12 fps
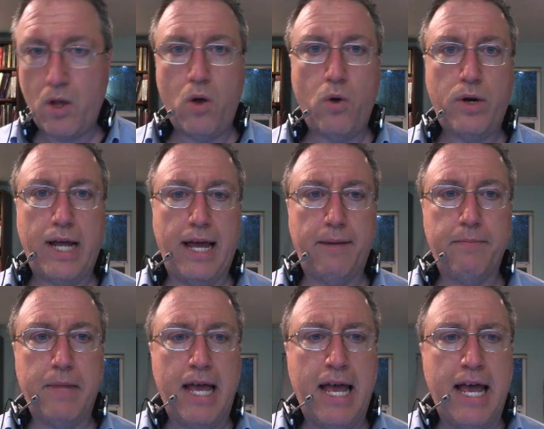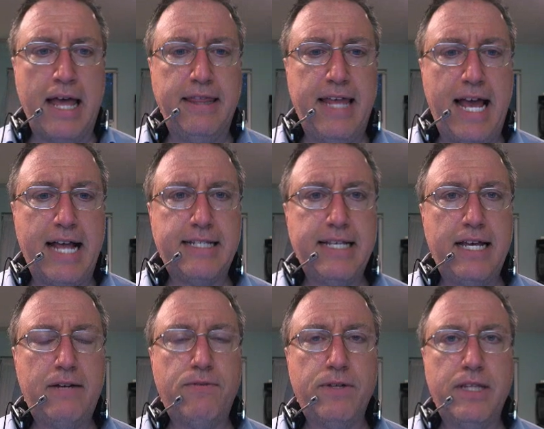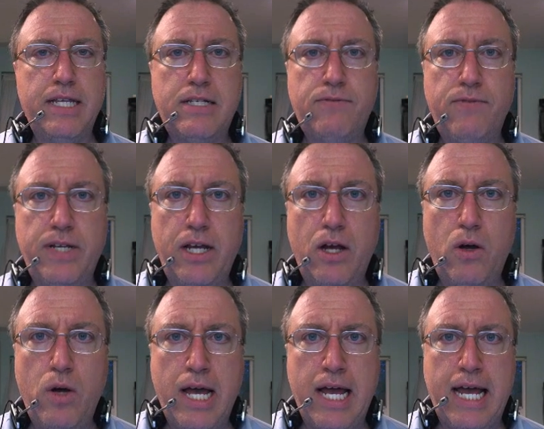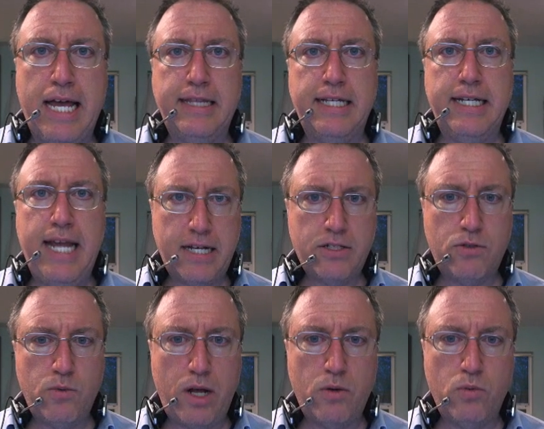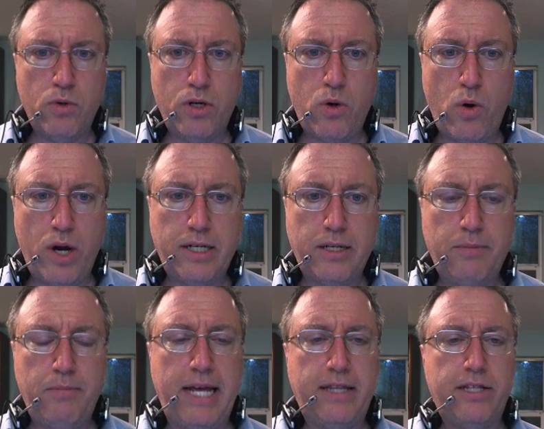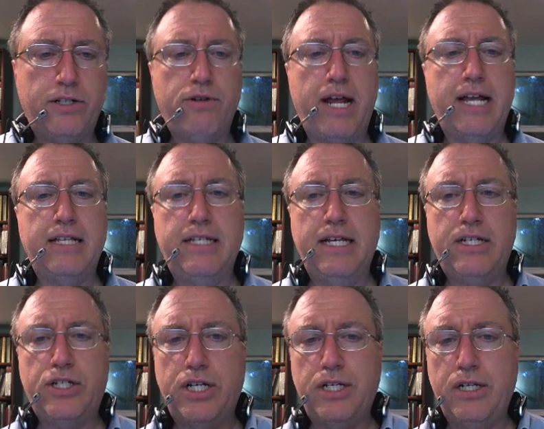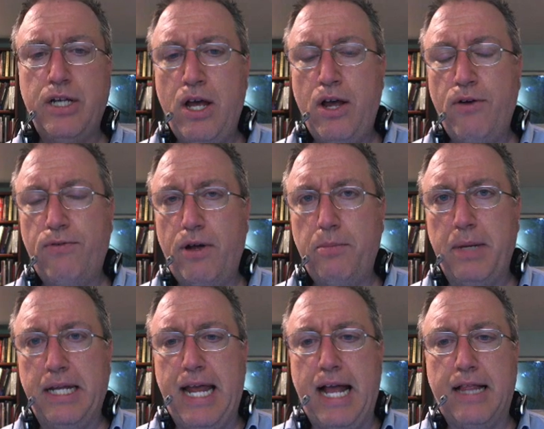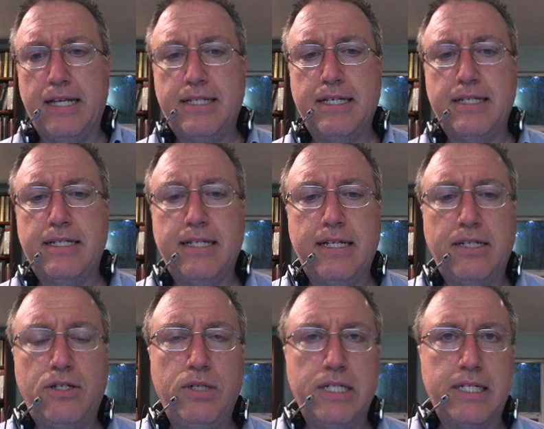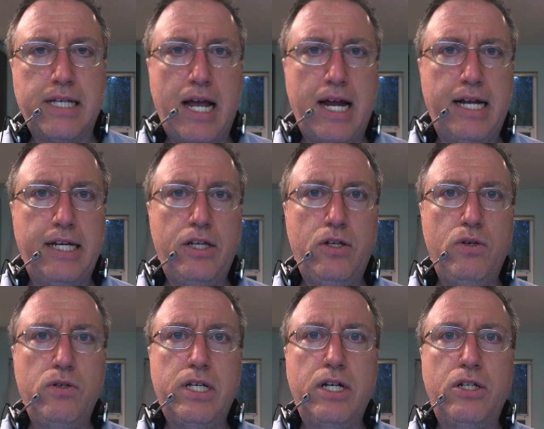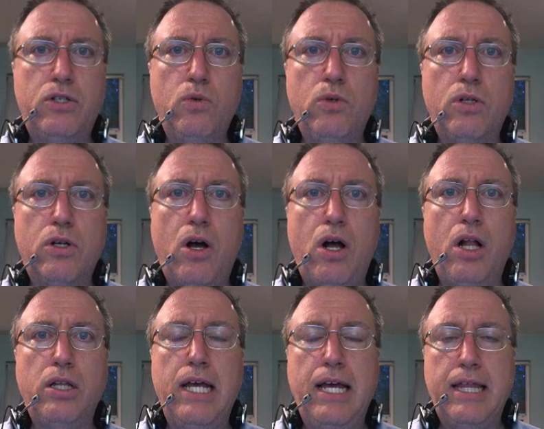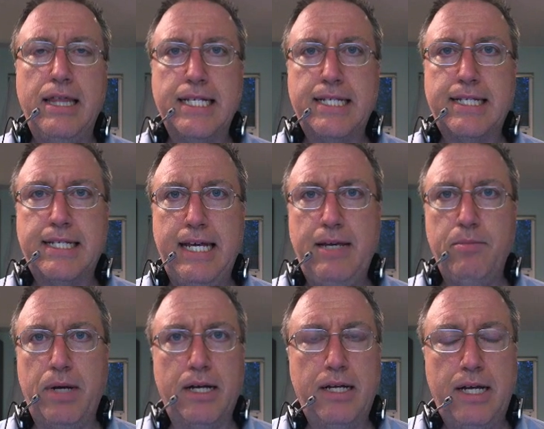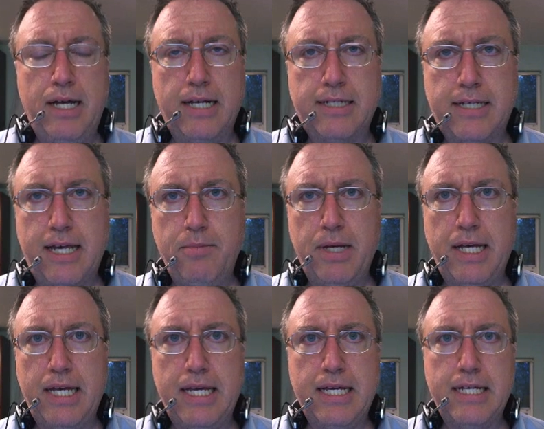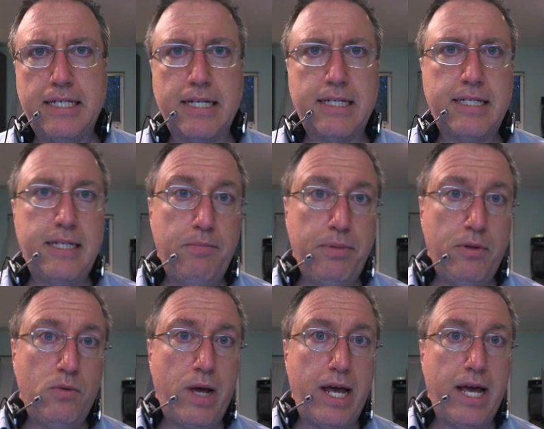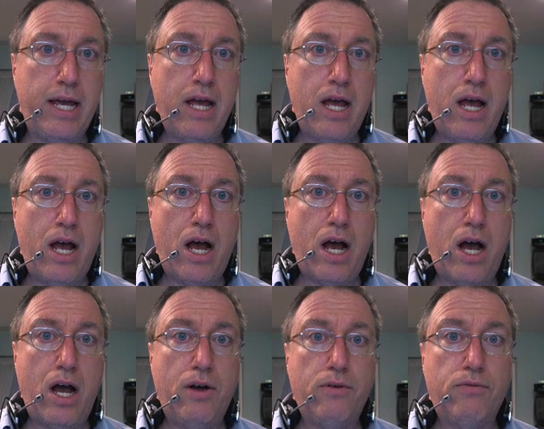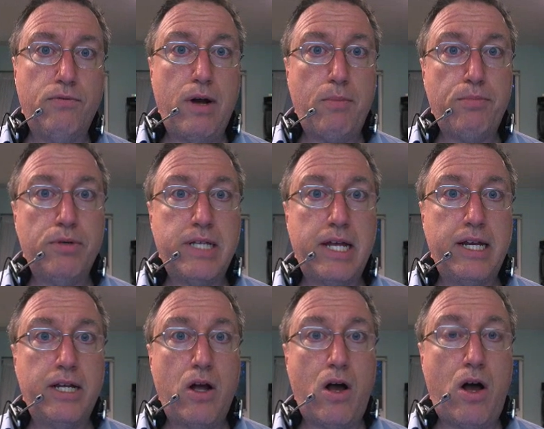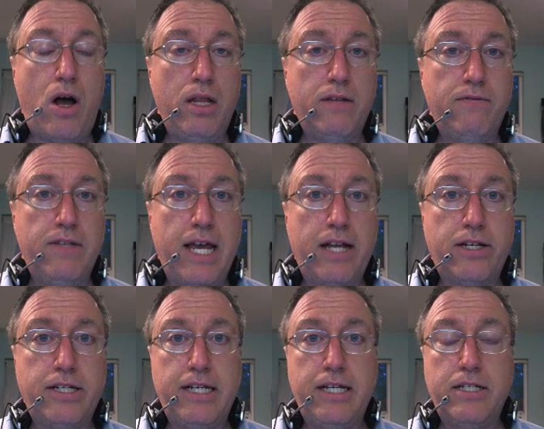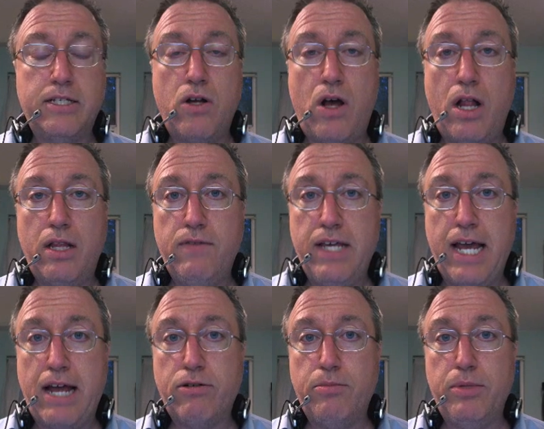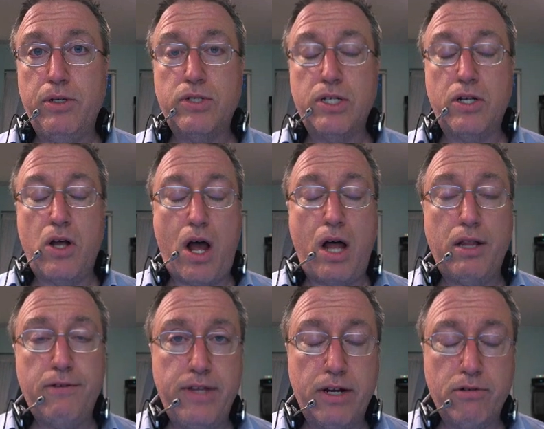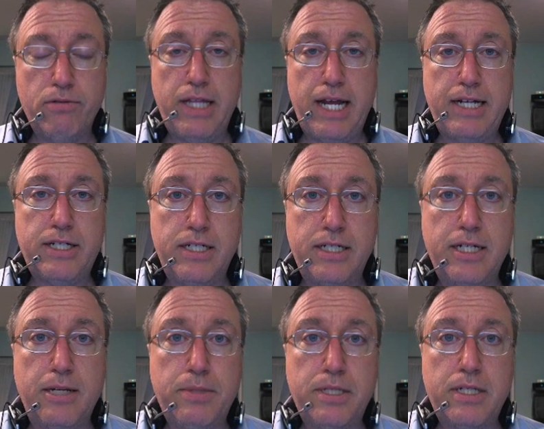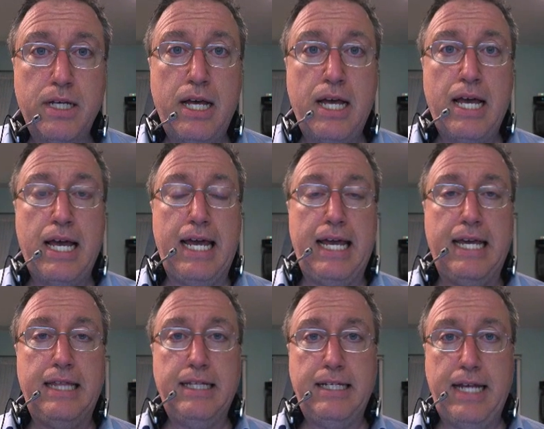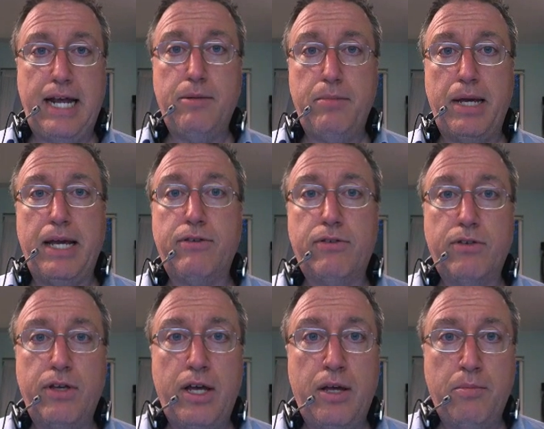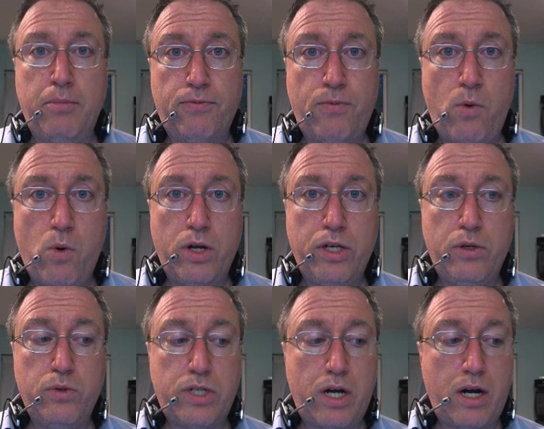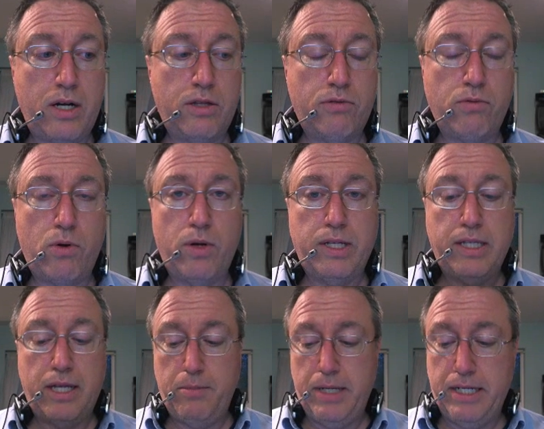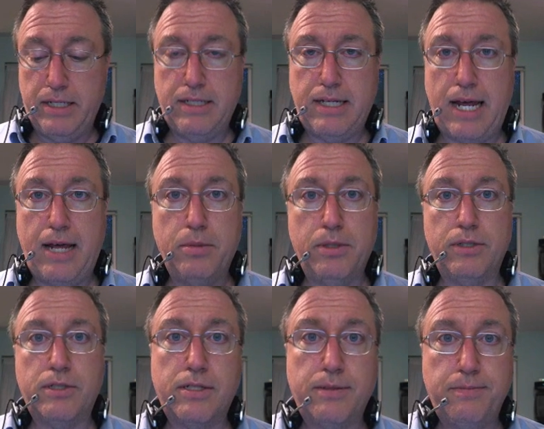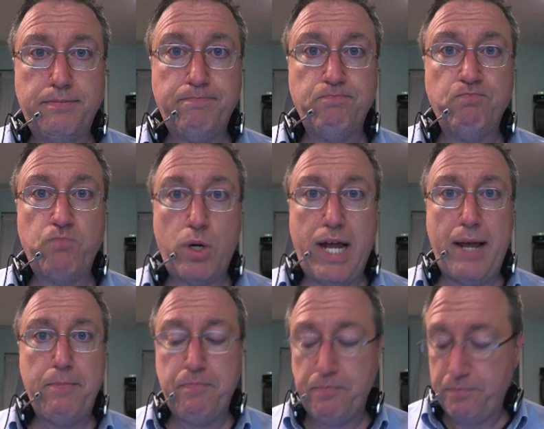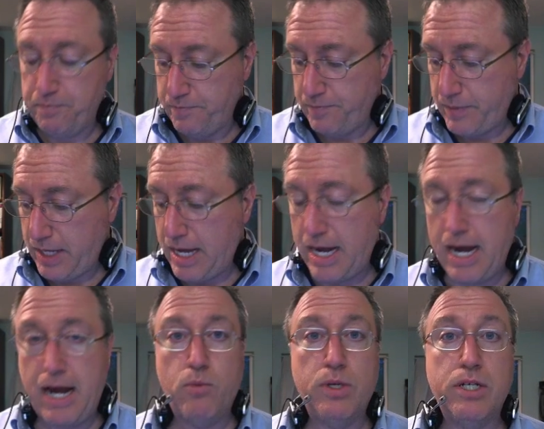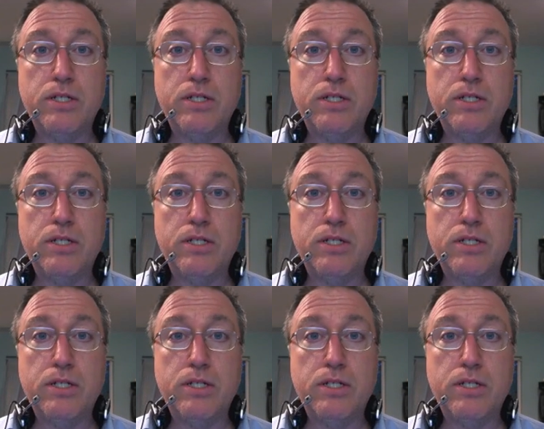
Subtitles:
Okay, that's it for this video. In the next one, we're going to make the transition from analysis to design using a tool called the schema. A schema is a simple way of representing all of the entities and all of the attributes and all of their relationships in the database before you start throwing them into tables. Okay, I will